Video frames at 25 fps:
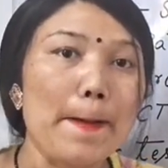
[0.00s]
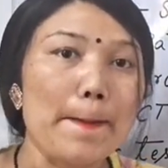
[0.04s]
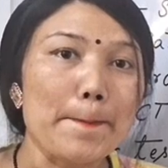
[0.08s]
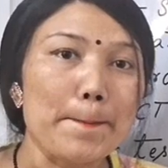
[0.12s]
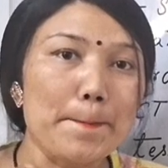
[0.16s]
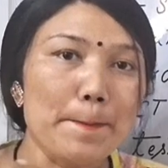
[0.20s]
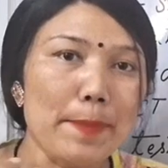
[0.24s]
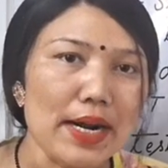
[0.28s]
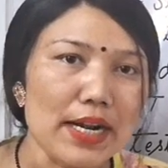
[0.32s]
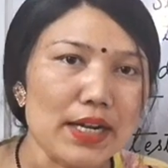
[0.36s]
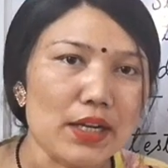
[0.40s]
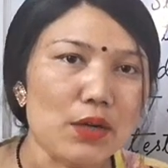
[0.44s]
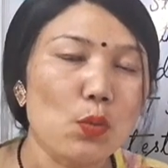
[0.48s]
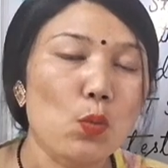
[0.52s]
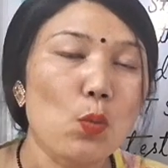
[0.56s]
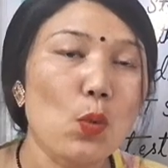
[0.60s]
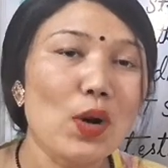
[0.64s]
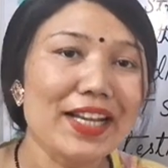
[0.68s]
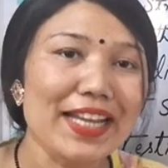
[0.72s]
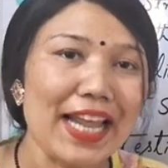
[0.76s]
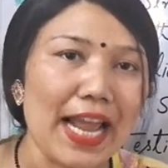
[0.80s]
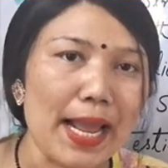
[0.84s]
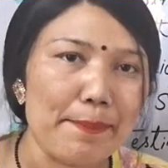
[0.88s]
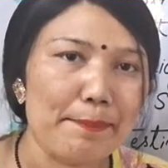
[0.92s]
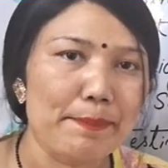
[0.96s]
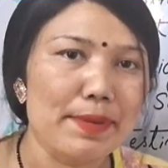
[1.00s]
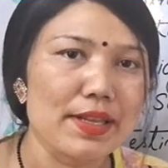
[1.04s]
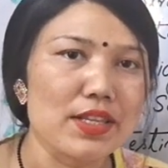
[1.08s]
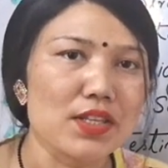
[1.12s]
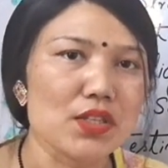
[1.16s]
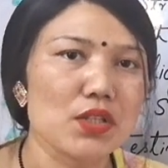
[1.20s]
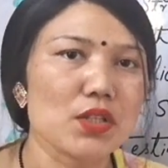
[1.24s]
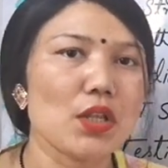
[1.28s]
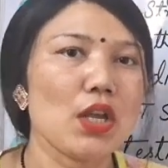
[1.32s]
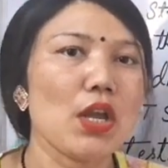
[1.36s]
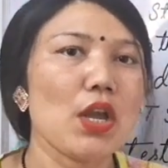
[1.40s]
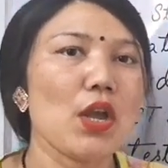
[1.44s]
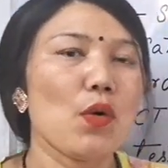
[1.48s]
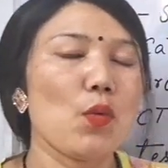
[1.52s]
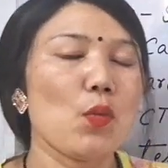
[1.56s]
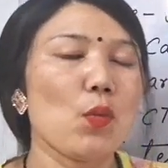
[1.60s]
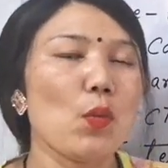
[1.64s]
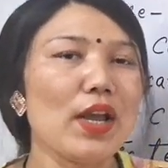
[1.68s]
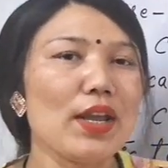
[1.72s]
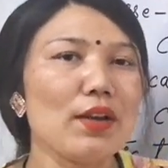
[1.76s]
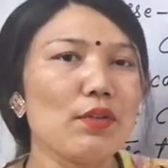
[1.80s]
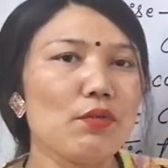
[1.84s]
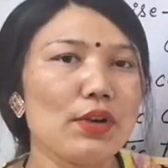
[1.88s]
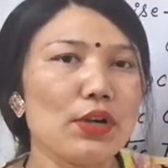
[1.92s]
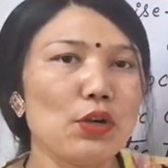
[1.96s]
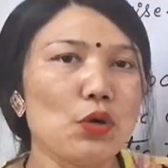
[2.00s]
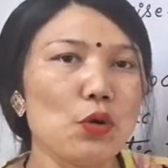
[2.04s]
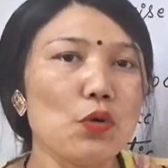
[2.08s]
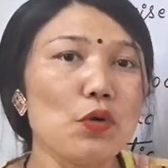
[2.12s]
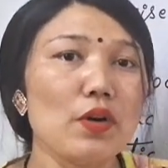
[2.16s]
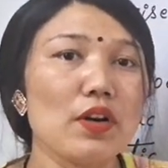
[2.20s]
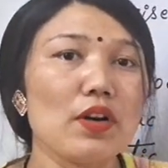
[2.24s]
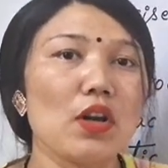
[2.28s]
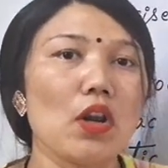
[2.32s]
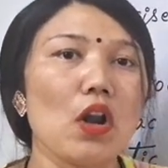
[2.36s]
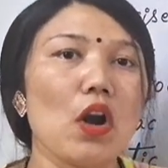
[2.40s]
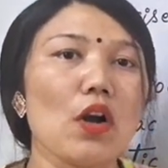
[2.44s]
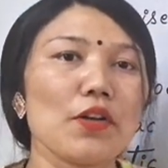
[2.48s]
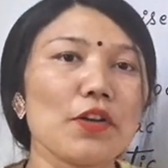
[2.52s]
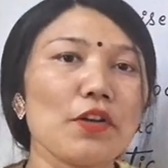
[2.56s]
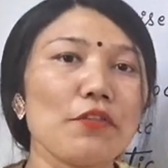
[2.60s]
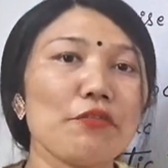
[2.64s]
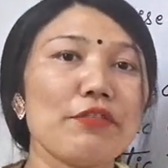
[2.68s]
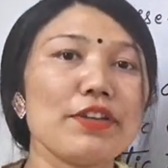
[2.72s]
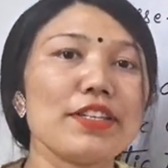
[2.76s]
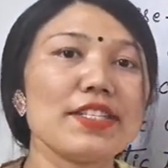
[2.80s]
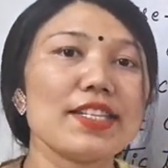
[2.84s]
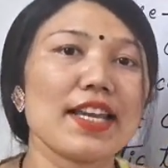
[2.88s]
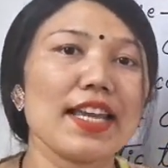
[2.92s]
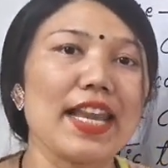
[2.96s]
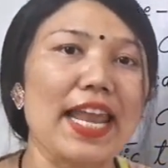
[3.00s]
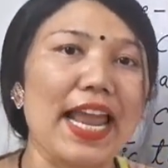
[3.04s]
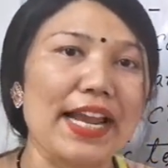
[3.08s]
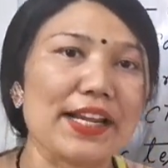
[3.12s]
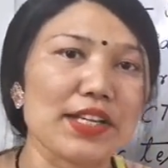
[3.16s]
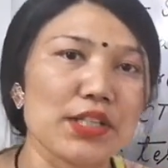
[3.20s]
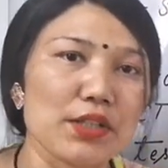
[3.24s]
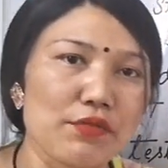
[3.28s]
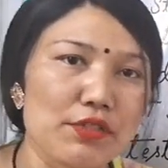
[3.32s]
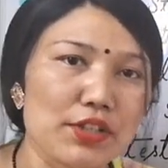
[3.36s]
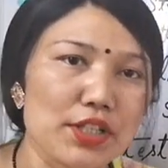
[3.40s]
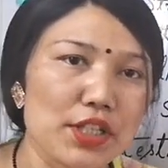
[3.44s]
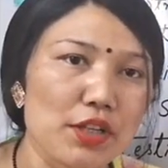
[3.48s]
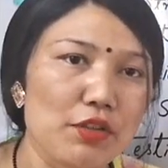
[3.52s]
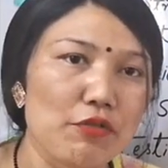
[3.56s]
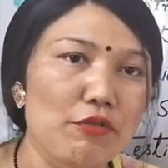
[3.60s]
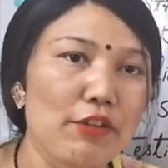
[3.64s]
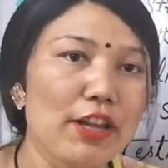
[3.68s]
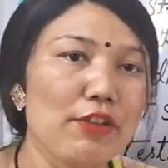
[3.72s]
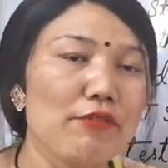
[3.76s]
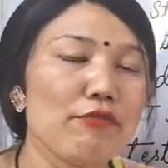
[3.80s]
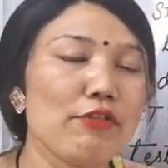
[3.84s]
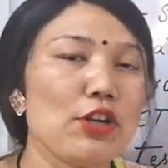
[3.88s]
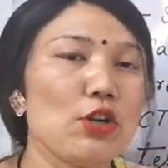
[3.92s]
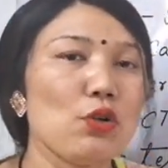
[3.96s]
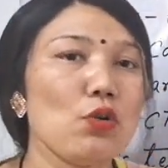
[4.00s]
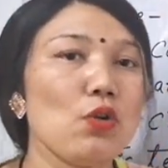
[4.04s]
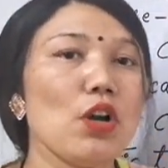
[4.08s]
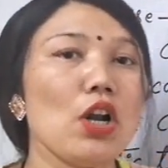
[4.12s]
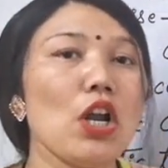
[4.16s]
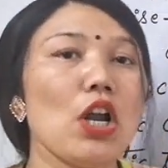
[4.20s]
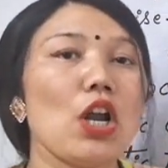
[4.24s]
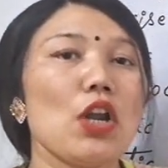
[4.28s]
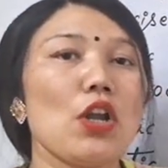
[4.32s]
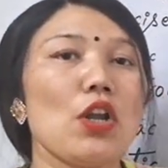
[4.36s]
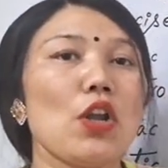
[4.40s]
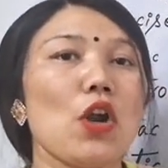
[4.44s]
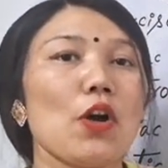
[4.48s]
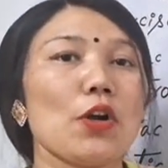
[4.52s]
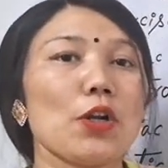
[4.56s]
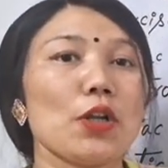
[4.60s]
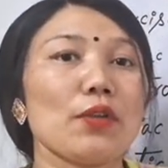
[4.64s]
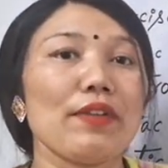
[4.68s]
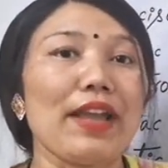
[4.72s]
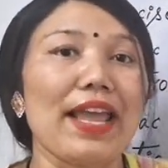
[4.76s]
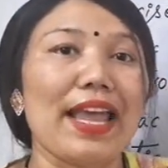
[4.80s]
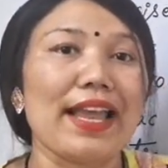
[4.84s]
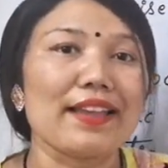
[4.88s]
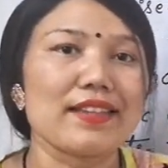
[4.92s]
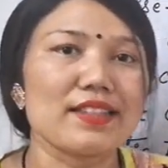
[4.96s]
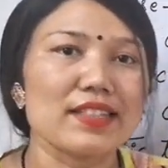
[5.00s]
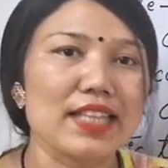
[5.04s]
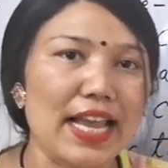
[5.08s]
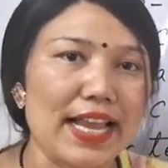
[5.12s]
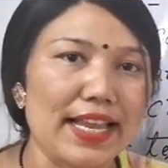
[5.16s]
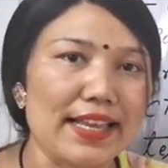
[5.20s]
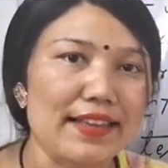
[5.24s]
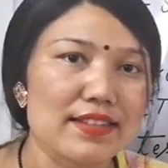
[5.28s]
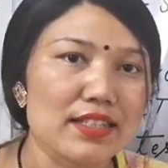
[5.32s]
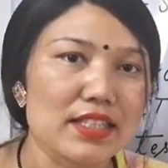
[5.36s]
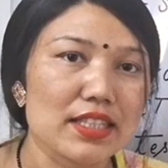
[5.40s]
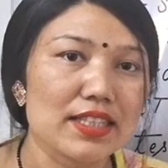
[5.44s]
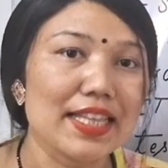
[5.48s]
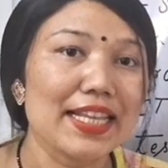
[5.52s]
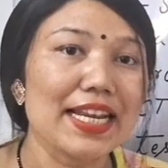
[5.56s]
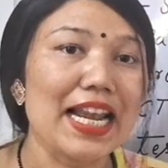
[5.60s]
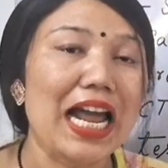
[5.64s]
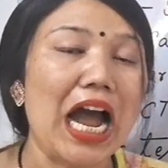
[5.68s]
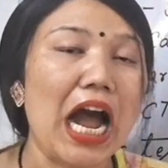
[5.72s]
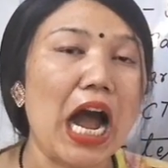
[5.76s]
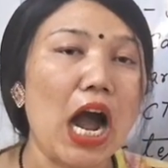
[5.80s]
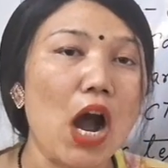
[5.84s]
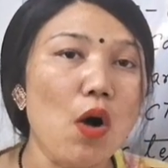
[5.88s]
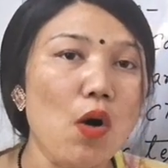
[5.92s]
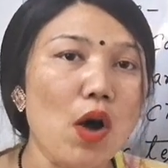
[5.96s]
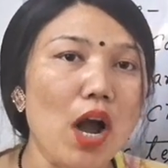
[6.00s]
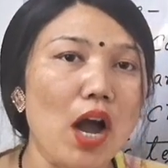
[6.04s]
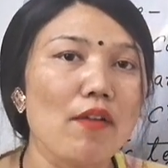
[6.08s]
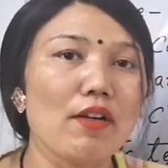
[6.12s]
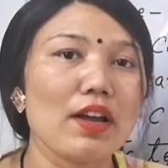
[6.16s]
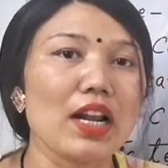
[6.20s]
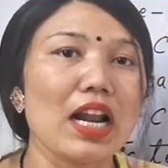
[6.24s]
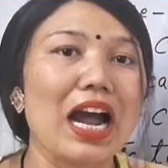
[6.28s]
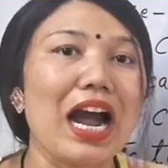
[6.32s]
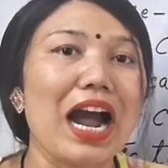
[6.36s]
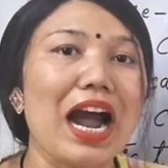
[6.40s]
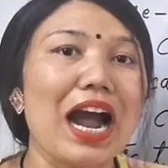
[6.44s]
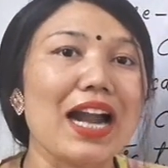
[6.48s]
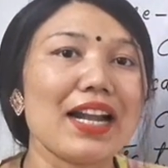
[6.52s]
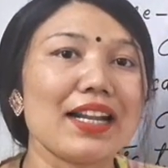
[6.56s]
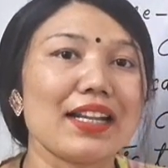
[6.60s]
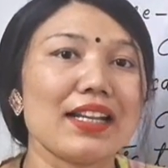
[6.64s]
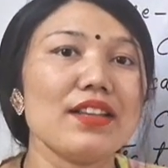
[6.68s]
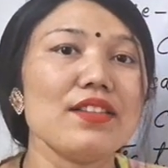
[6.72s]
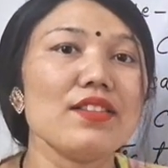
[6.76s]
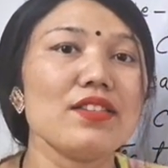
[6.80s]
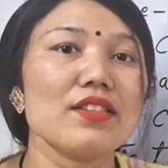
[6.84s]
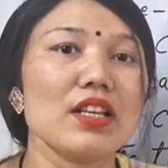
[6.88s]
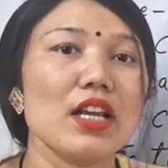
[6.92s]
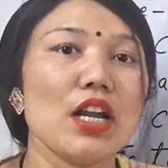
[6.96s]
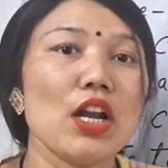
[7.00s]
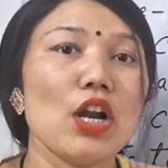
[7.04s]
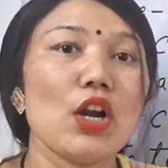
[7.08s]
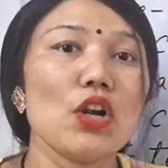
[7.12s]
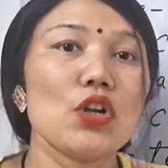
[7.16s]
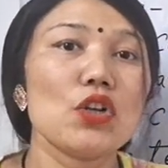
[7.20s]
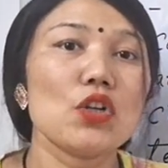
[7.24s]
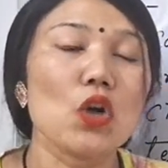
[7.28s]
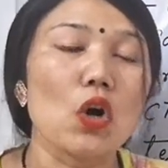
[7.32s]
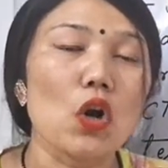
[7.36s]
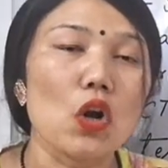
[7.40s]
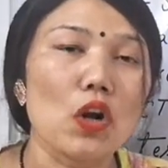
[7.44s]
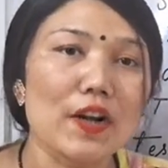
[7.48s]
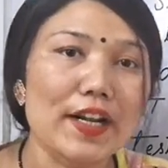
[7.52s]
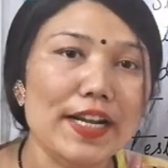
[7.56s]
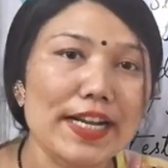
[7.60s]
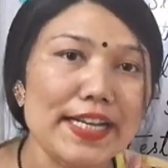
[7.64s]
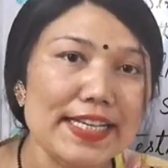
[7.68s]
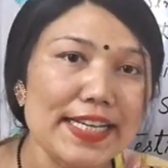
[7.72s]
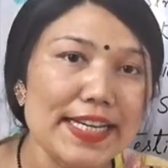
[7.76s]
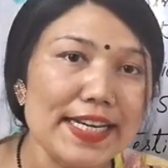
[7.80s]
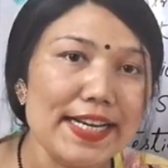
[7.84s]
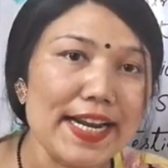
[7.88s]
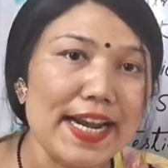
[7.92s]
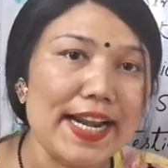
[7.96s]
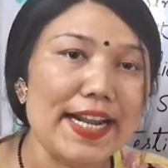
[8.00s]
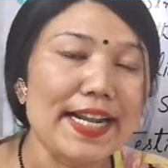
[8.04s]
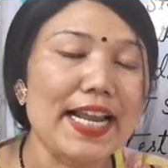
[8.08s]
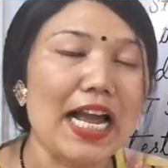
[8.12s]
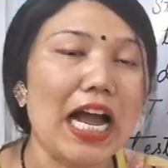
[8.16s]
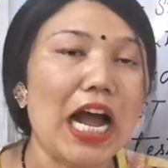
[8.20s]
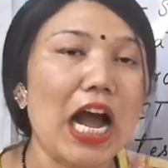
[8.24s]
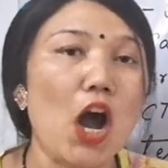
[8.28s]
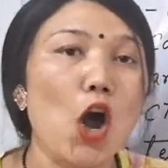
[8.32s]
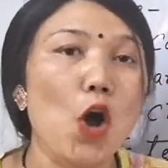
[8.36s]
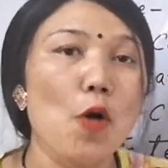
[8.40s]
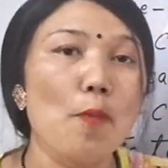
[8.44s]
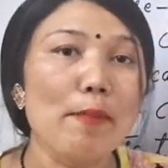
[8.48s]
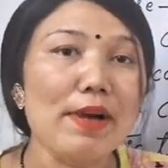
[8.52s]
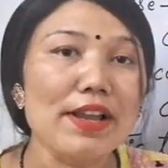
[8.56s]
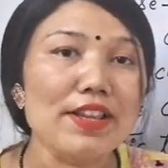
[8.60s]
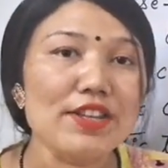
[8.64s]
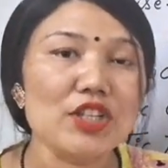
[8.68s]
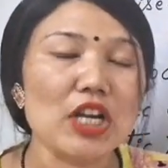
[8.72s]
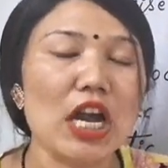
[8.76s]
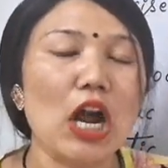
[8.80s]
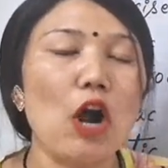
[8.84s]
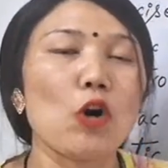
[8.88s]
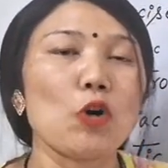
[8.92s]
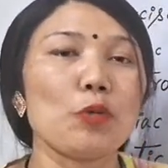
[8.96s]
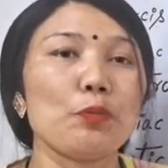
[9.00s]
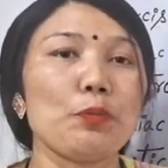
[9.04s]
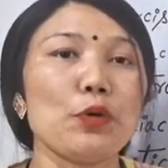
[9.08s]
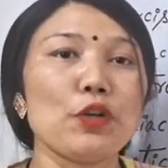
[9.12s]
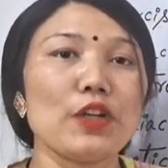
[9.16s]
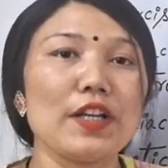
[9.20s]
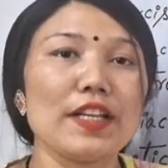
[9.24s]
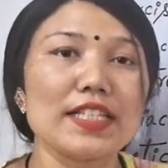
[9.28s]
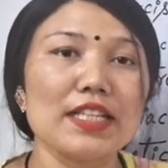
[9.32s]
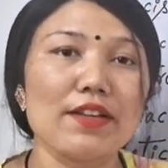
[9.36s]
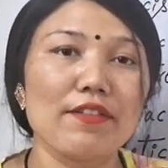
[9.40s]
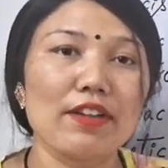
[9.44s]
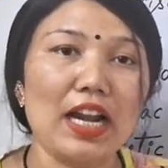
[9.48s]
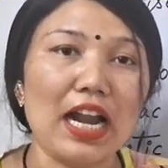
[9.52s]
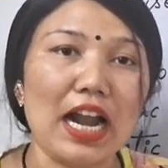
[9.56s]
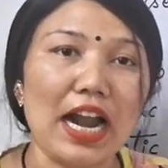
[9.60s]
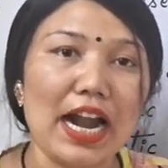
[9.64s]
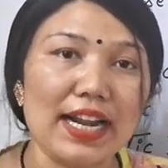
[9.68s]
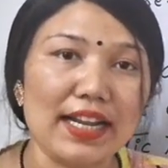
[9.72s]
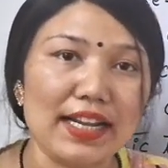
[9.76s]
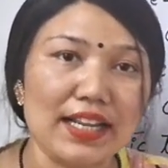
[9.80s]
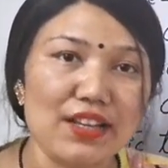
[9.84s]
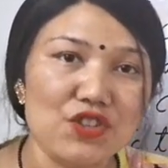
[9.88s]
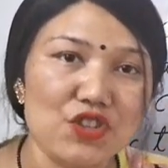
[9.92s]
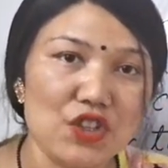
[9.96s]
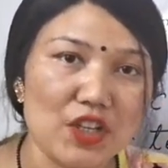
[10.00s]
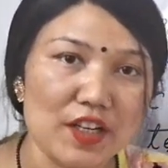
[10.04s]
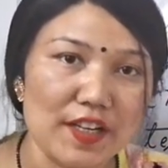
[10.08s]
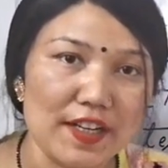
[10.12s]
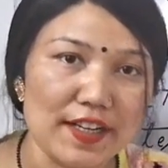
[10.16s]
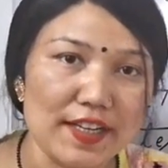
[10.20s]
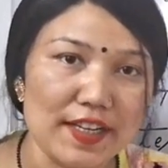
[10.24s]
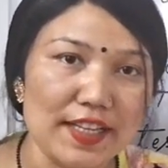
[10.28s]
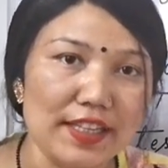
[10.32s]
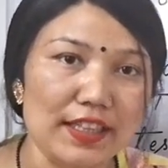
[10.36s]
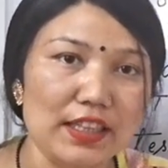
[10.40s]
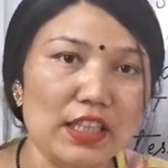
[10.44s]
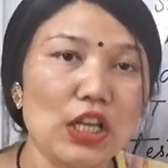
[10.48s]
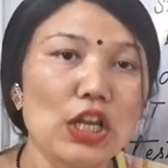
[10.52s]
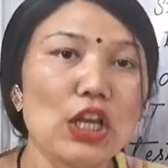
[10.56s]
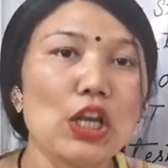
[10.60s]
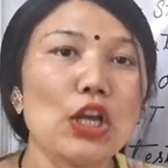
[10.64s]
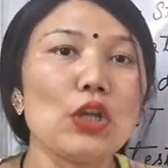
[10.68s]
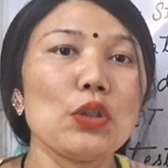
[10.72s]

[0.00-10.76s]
But what happens when we do lot of physical activity, when we do lot of exercise, then how our heart is tolerating and how much output is our heart is generating.